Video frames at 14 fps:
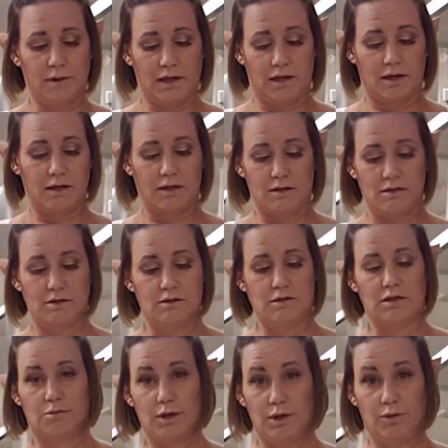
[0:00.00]
my
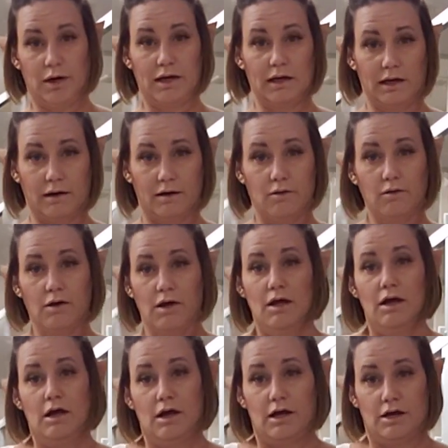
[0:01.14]
doublet right now.
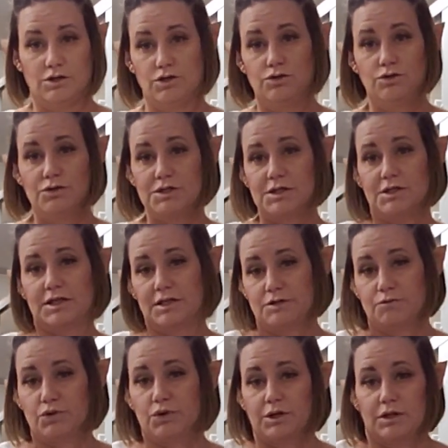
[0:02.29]
I do still need to
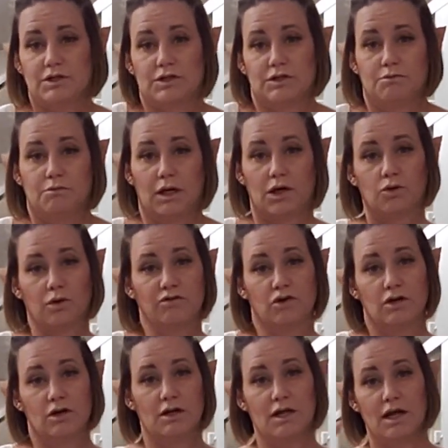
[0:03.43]
put my quiver
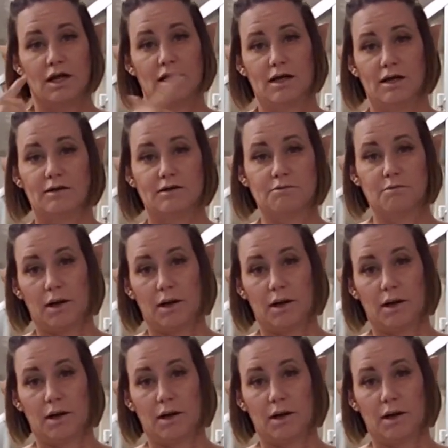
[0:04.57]
on and